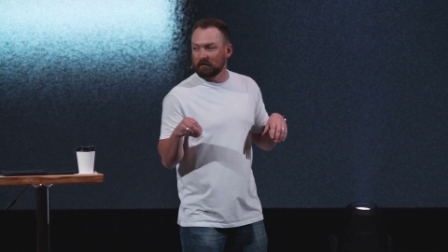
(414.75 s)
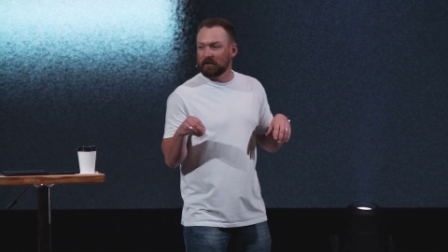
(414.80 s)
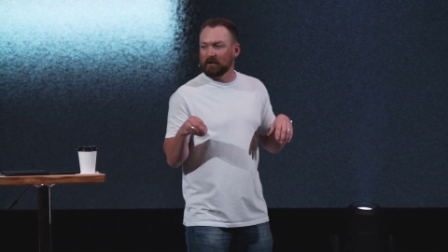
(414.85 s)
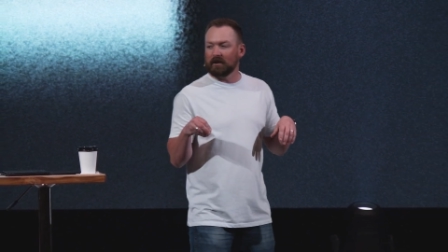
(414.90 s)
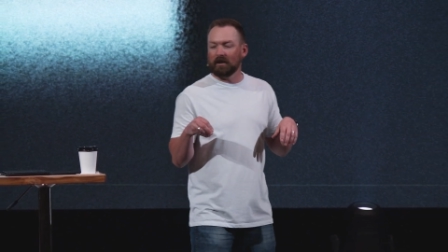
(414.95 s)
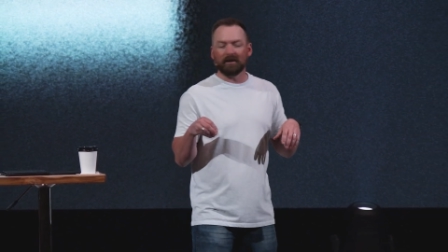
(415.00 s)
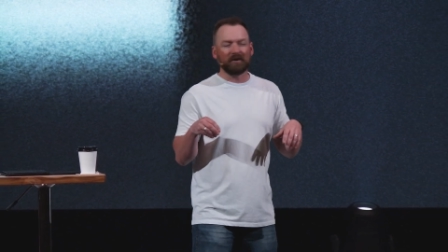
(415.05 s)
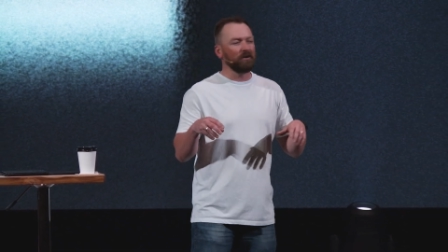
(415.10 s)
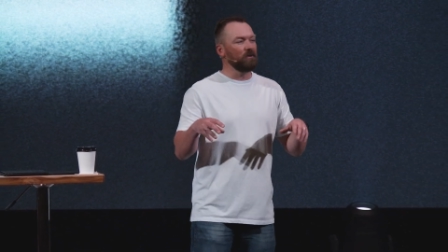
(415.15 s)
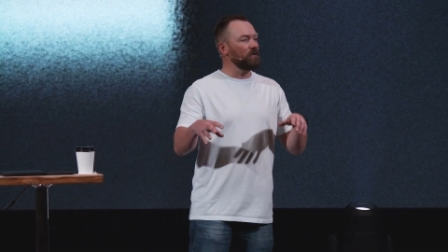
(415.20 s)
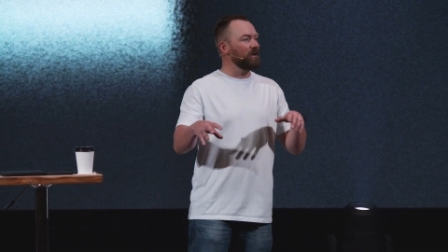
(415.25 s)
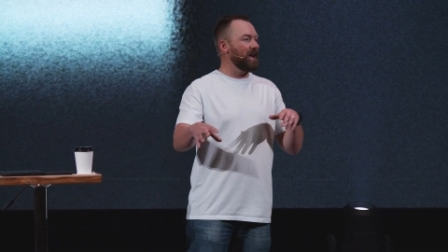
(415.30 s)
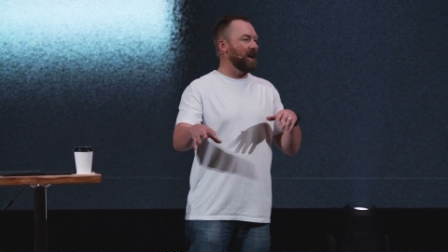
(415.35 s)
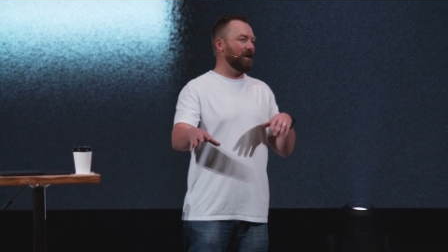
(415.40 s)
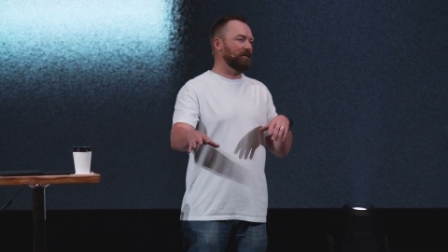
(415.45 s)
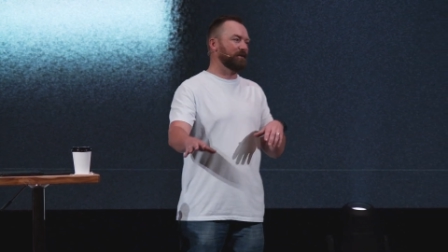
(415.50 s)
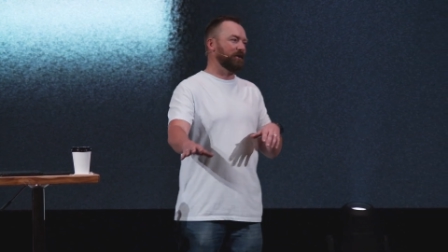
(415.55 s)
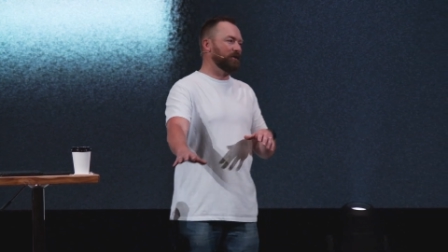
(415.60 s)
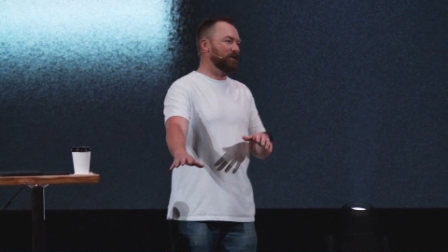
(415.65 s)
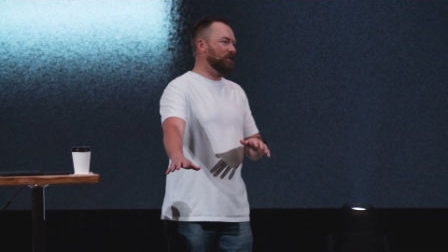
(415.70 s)
And you're like, you don't
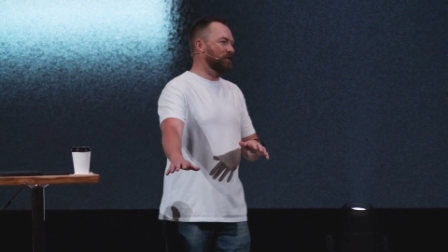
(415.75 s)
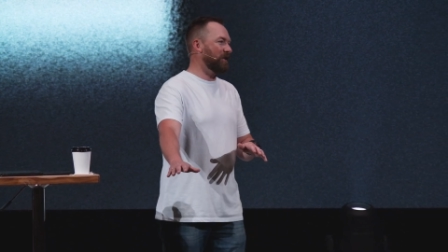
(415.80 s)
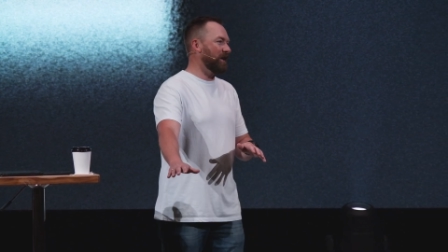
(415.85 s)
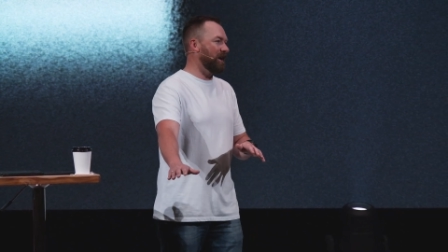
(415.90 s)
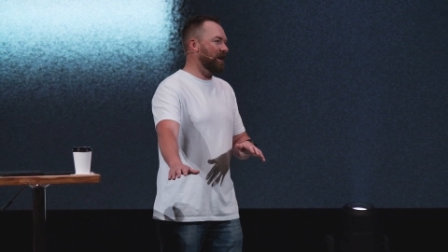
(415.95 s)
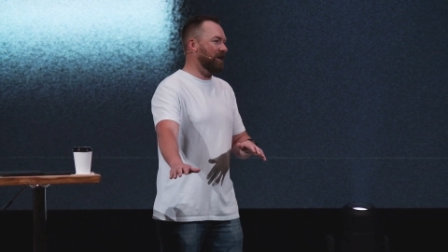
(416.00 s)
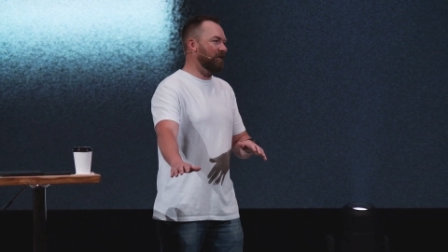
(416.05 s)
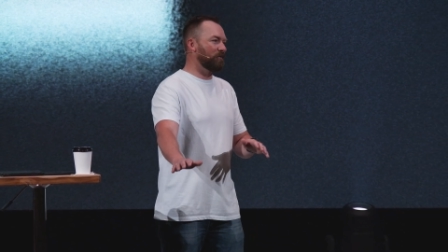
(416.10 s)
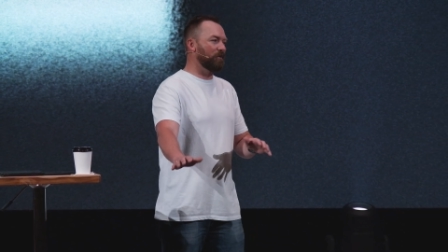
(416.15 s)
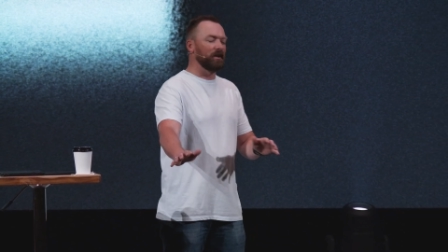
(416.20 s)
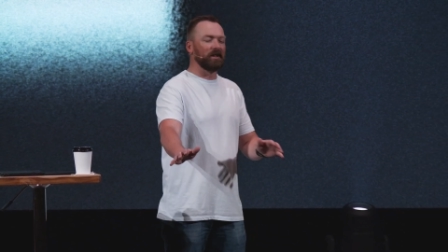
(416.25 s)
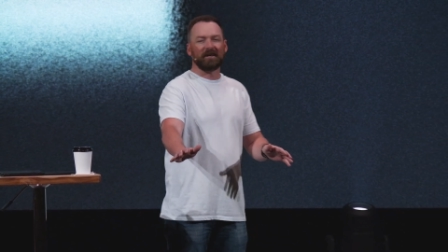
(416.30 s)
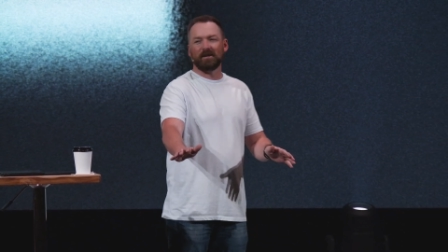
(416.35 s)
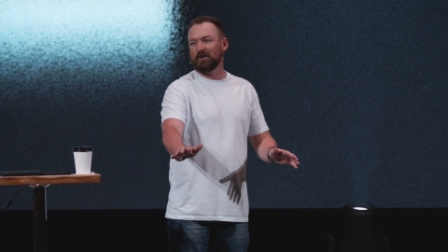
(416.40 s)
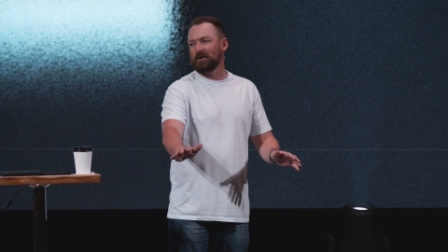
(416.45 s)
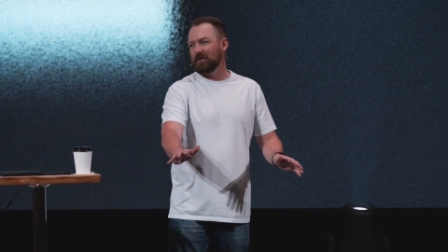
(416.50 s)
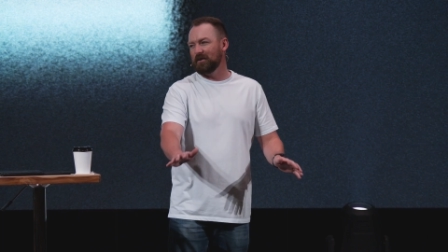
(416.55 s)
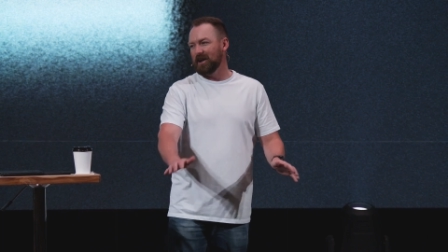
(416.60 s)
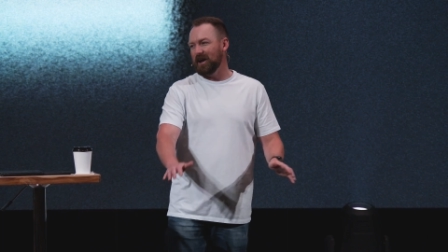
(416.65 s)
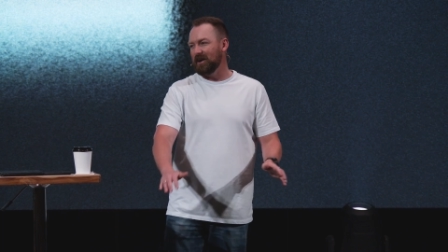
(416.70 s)
have to do that. Really,
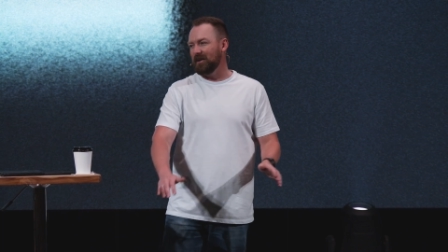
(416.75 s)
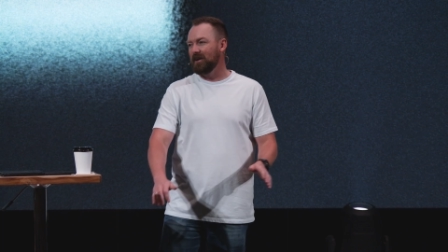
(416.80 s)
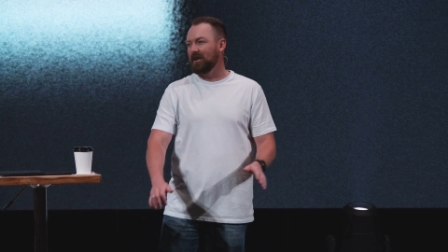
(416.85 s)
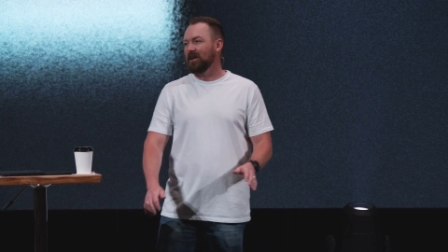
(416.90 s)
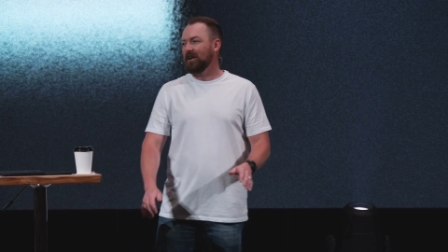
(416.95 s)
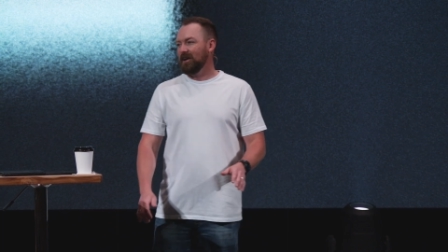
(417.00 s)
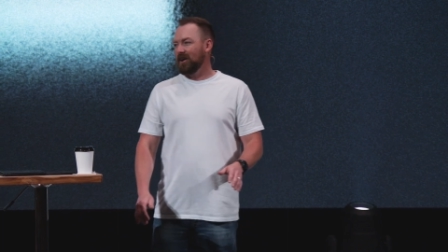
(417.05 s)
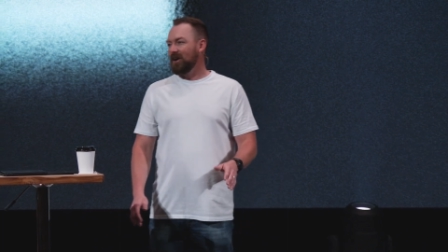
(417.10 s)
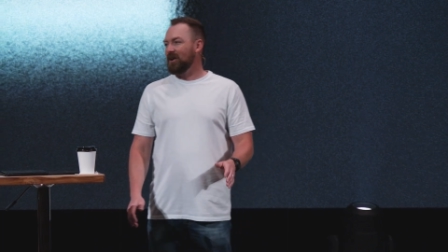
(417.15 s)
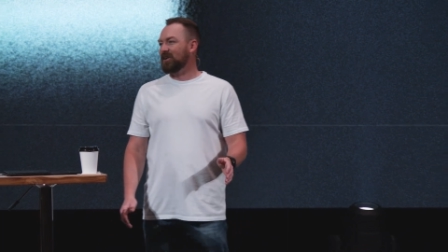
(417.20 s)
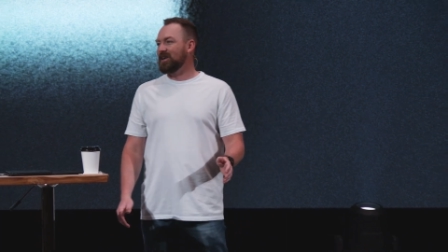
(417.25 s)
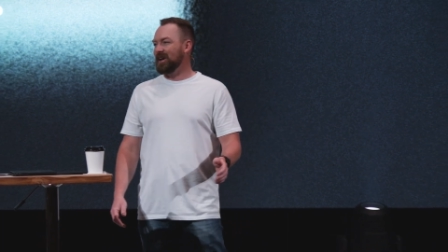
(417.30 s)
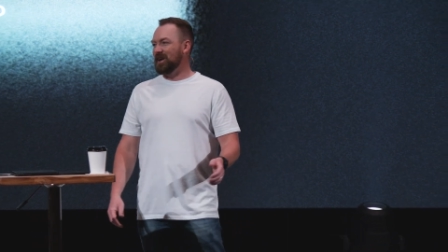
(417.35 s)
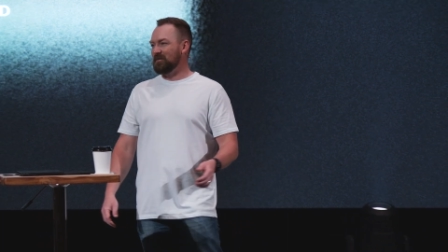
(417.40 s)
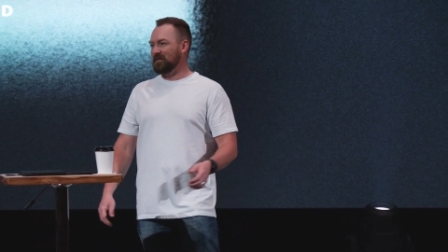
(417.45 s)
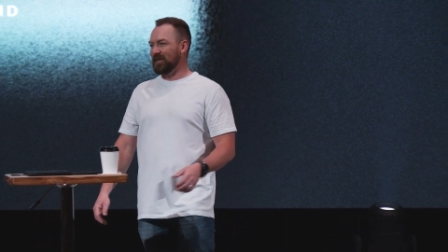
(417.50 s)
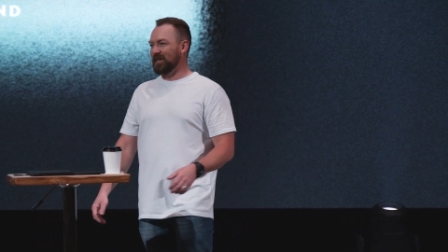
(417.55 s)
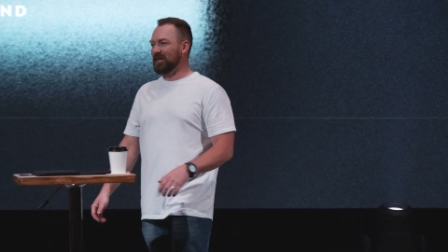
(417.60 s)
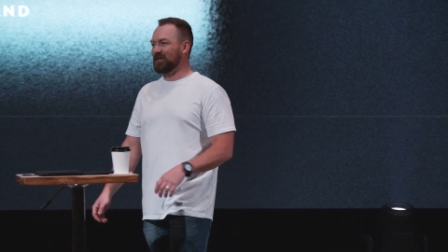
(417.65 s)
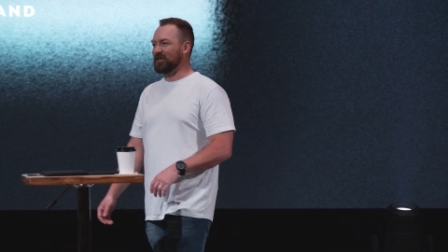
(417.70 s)
you don't have. Okay,
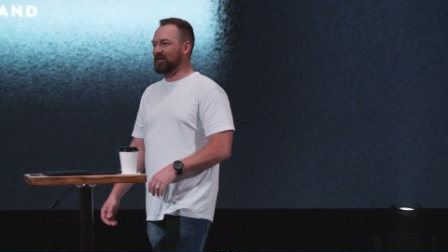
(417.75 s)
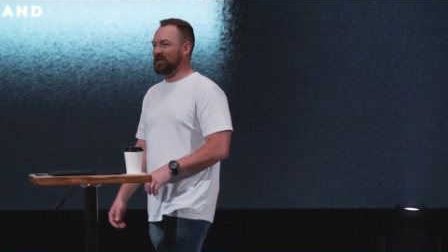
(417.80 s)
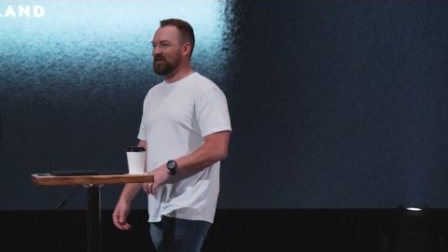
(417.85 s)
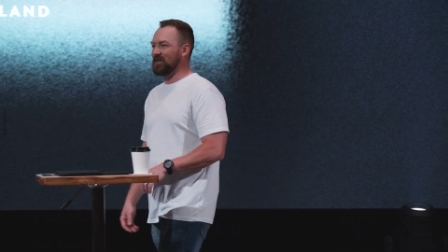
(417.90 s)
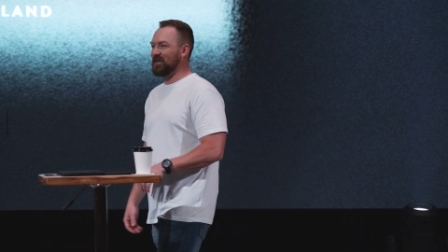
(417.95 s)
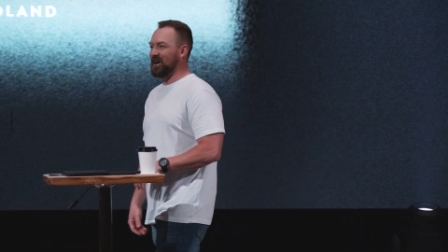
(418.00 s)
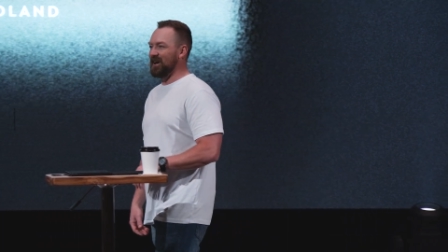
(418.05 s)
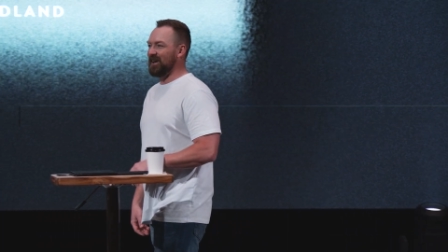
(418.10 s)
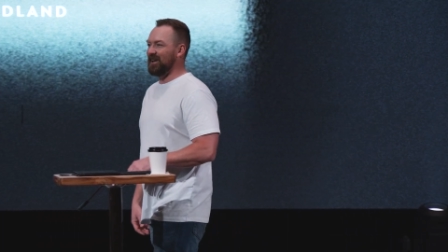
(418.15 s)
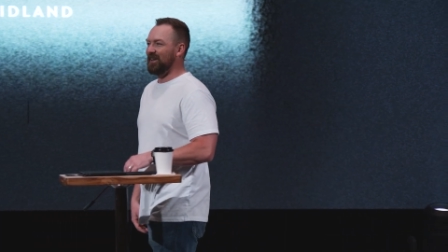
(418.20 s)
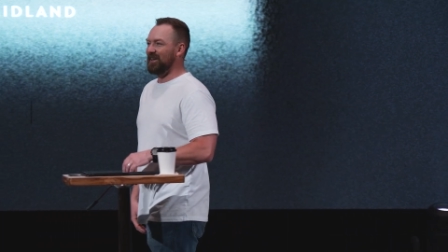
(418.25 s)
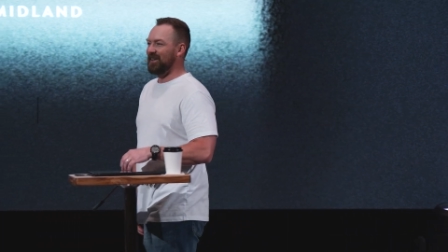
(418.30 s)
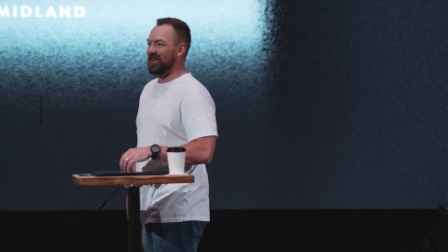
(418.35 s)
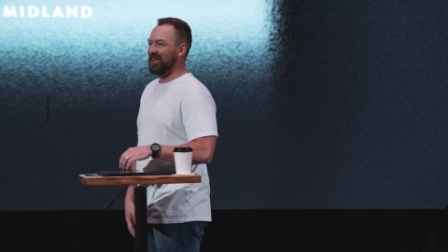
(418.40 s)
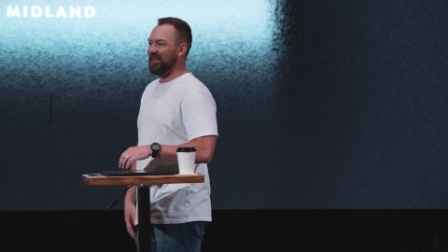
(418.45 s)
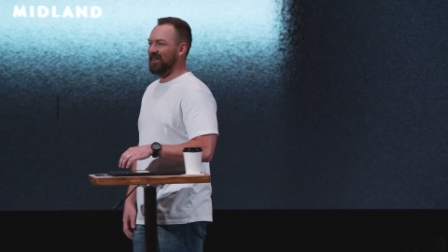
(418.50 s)
I'm going to let you do that.